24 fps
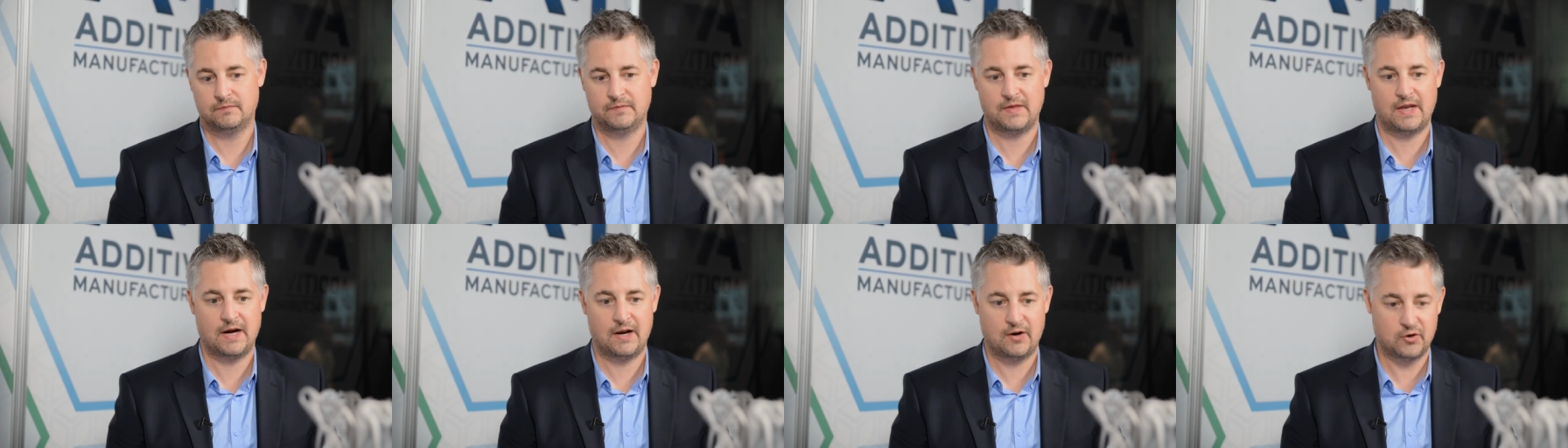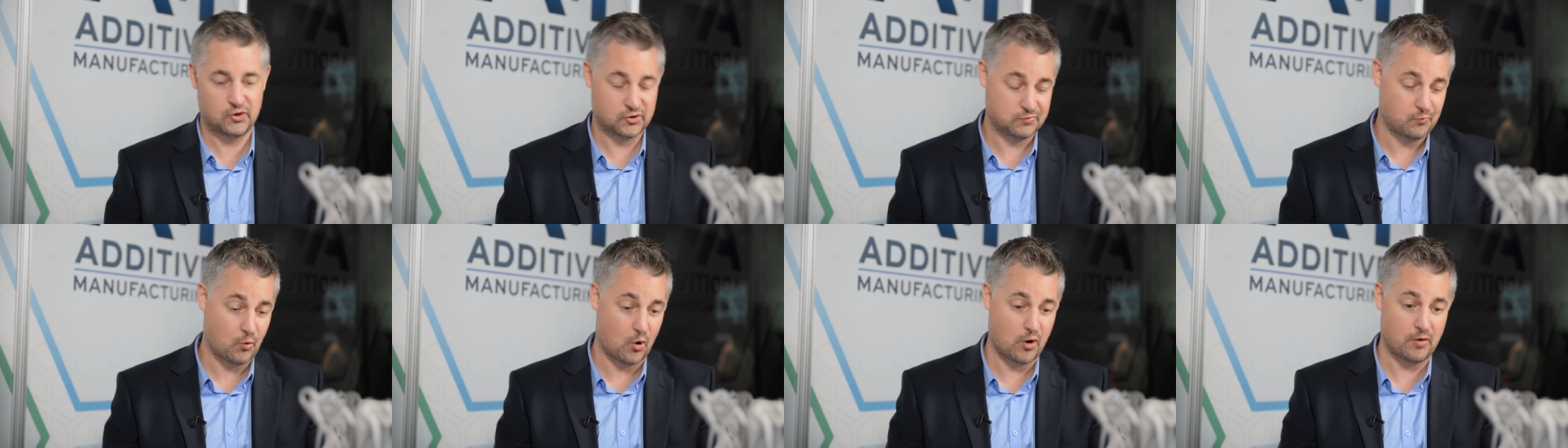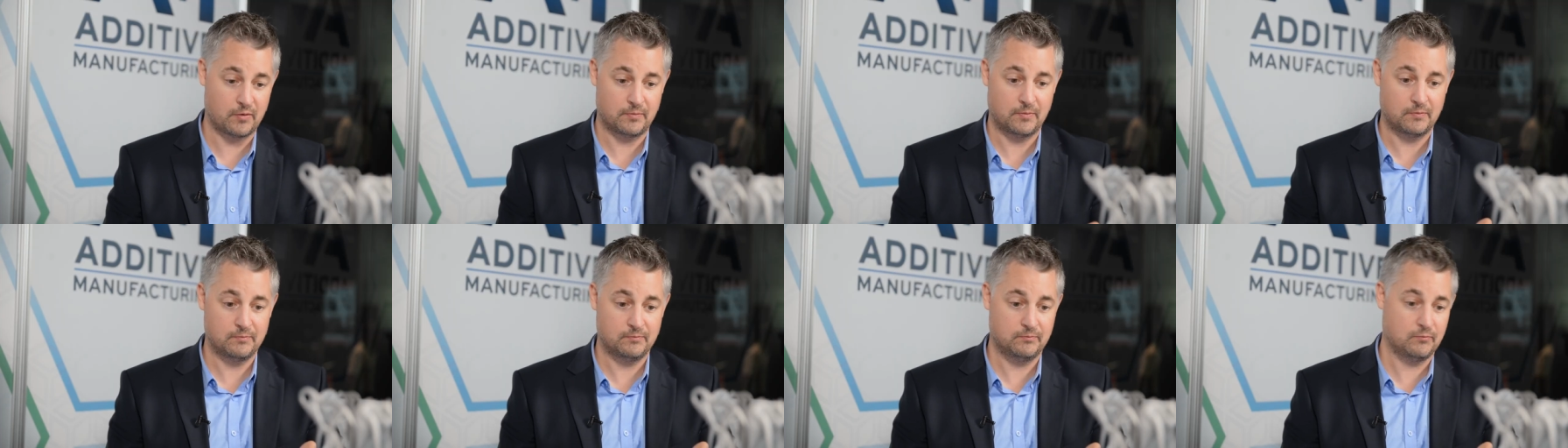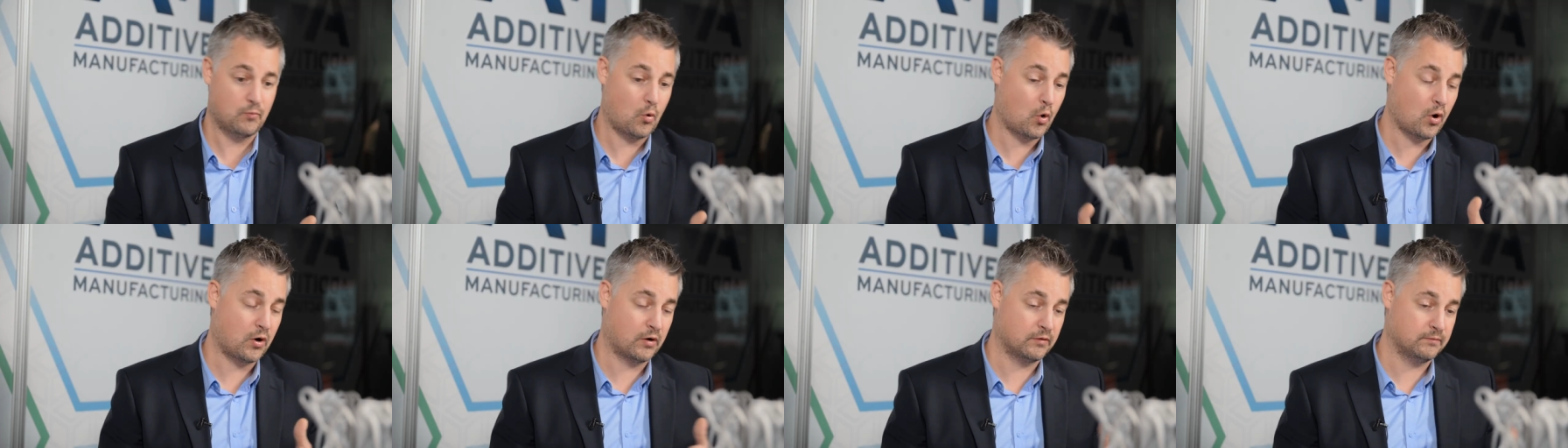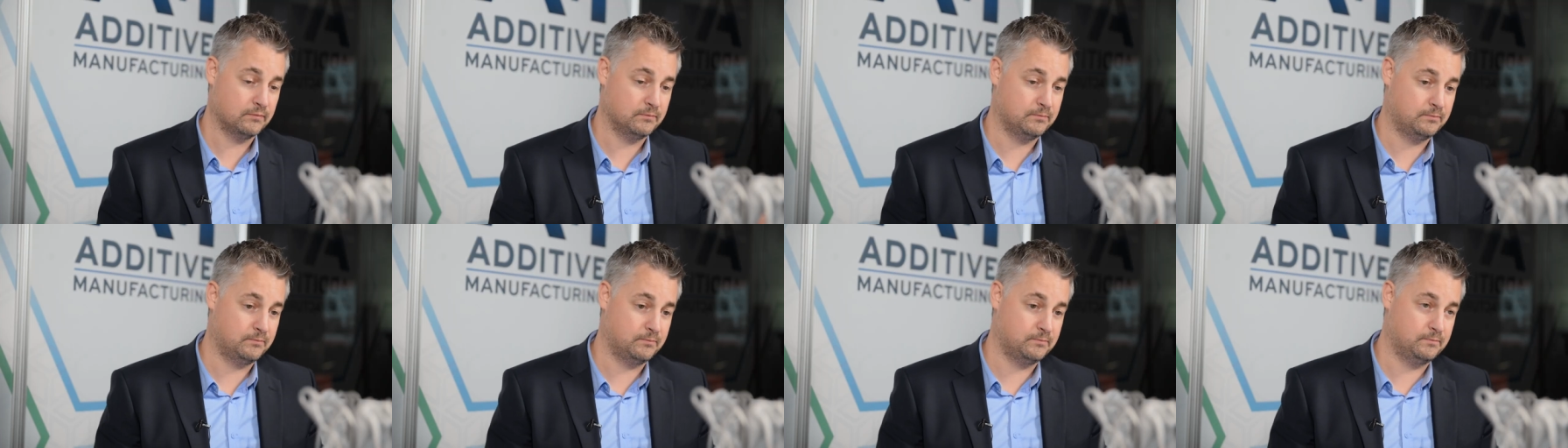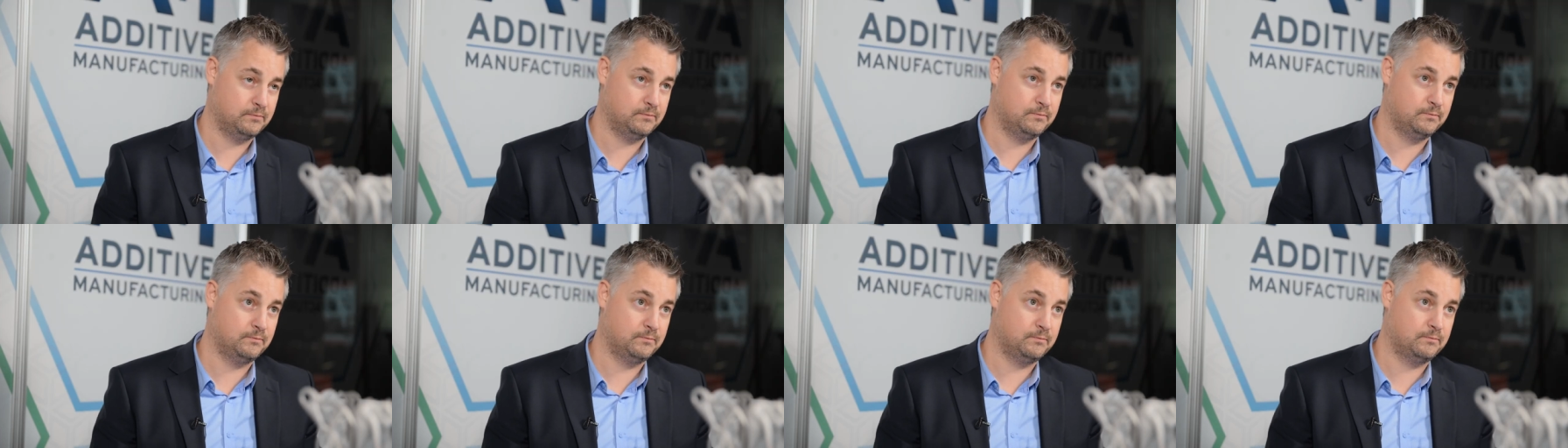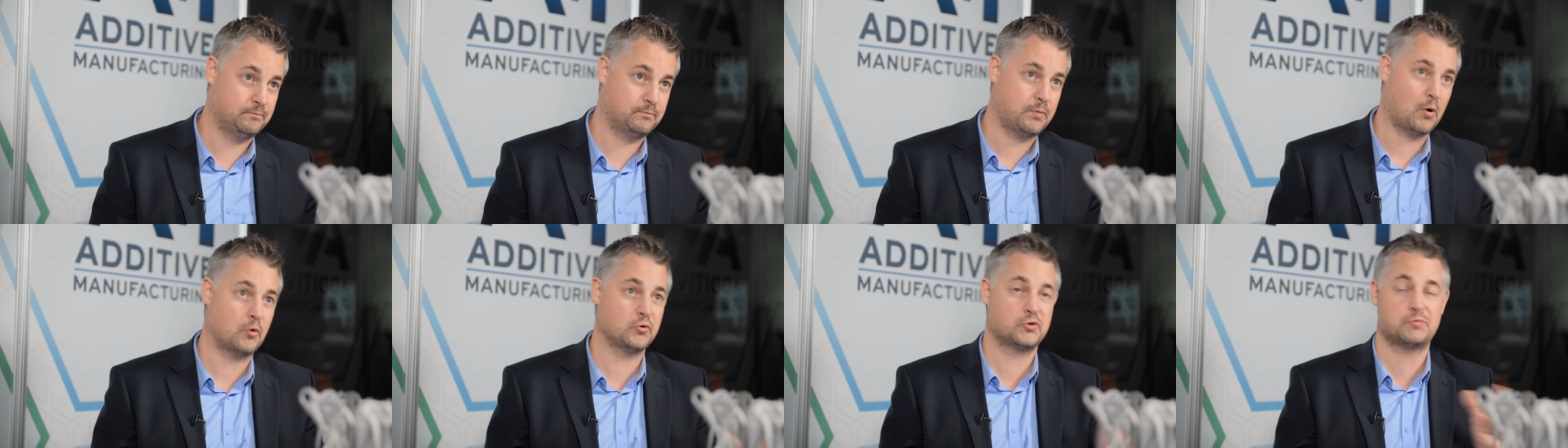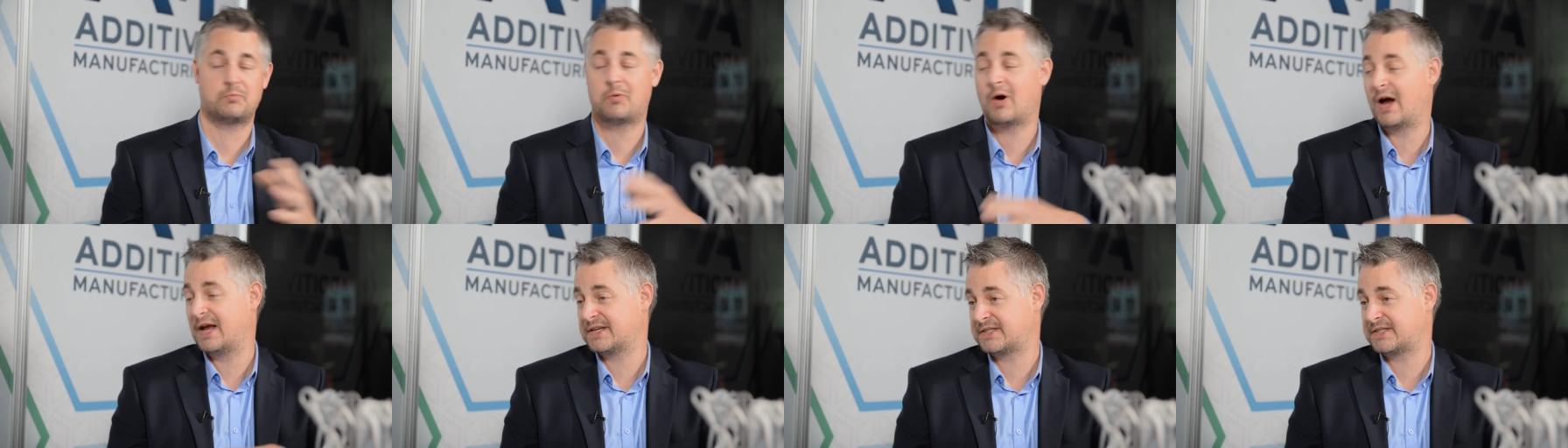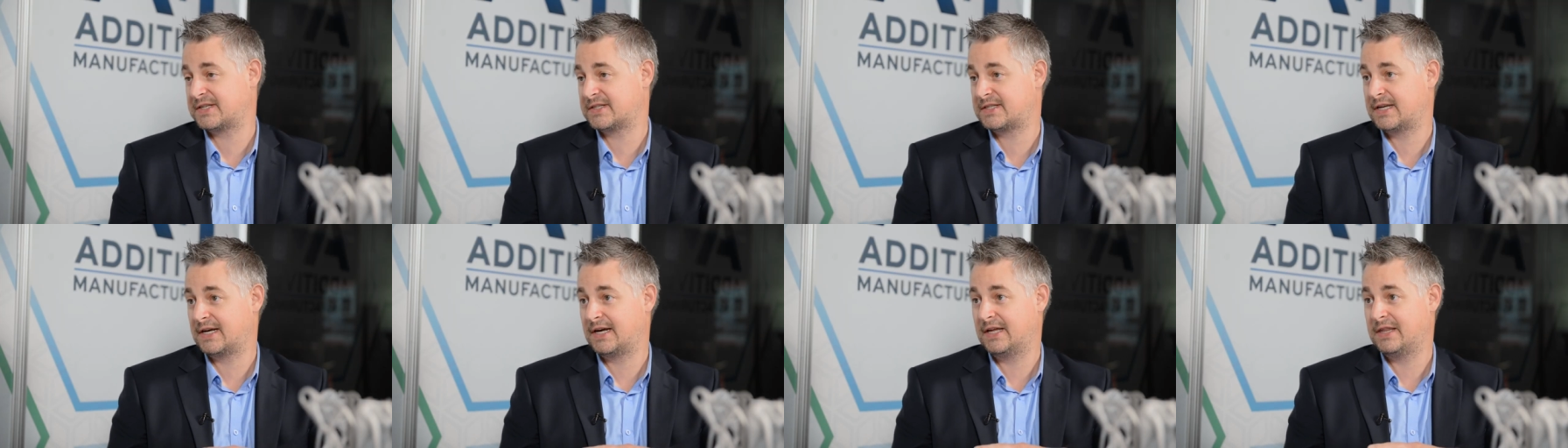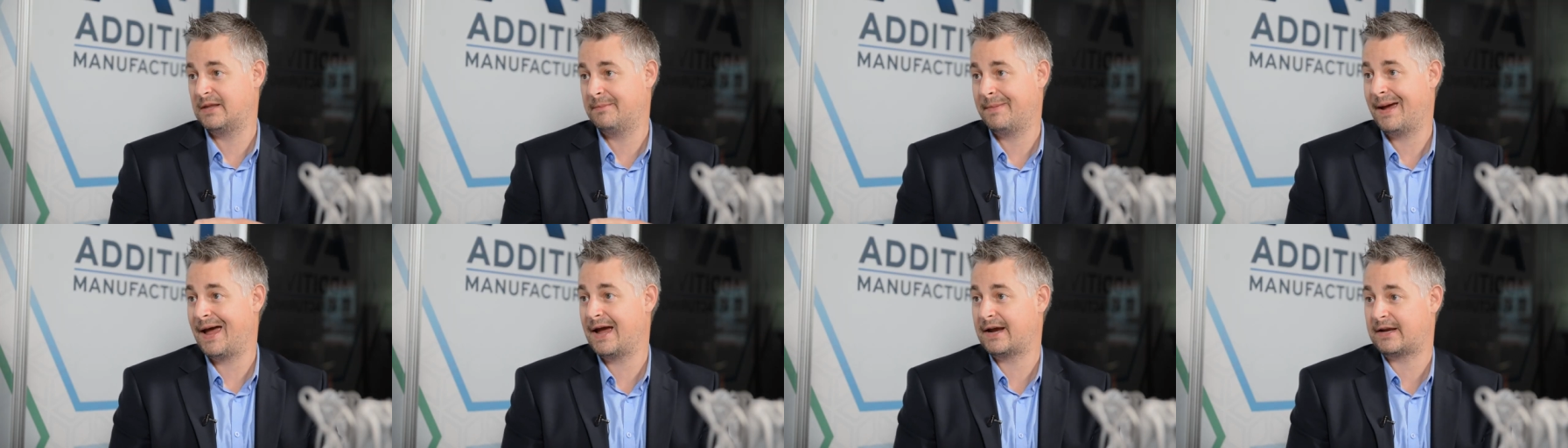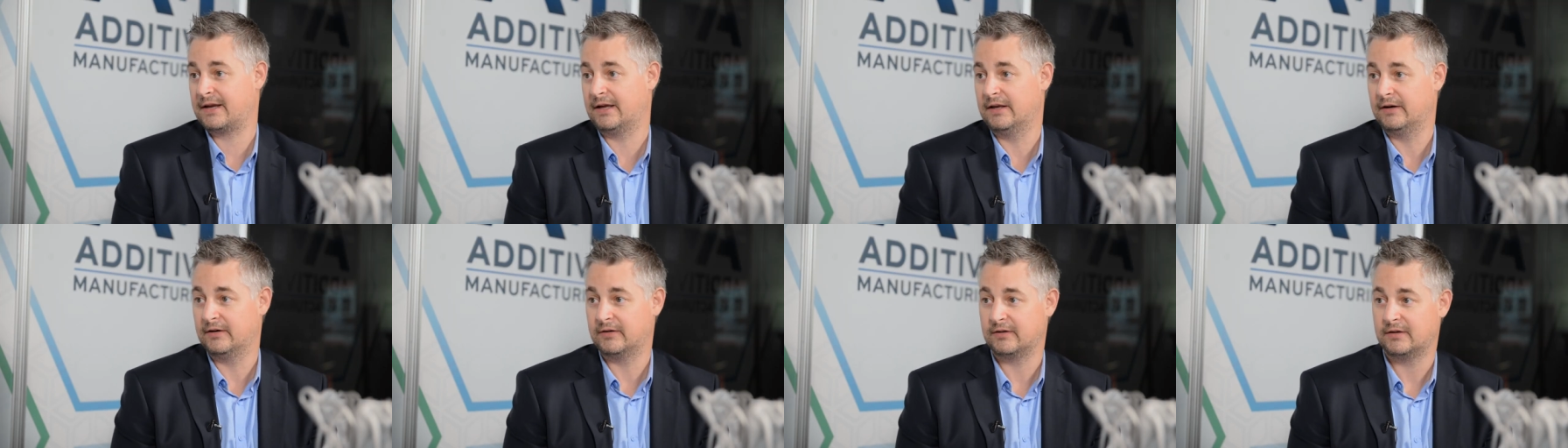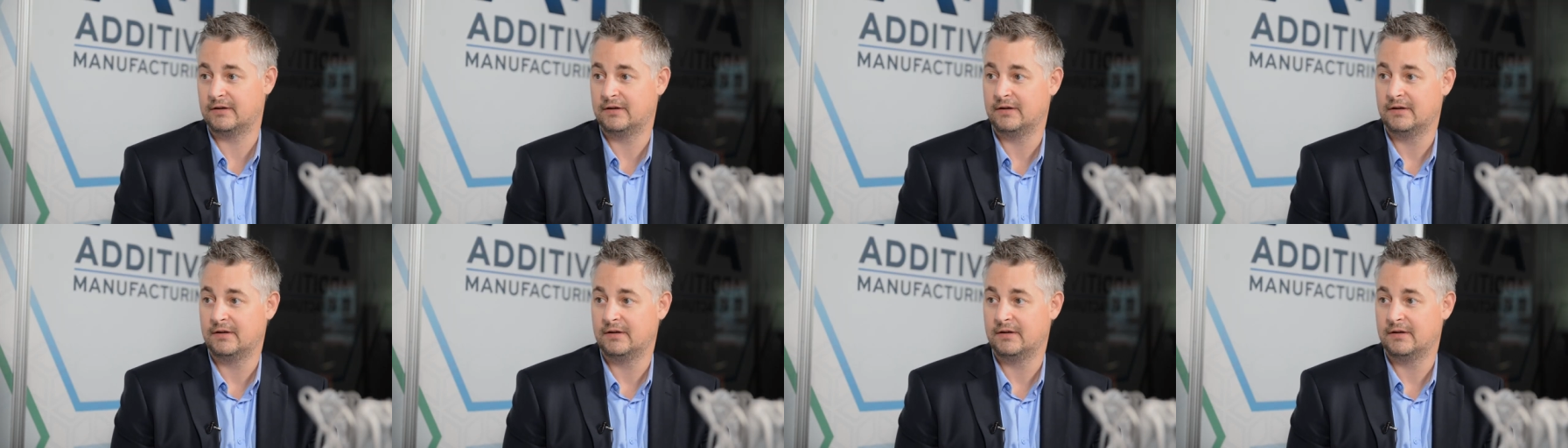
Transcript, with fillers: Then there's more more post processing on the back end.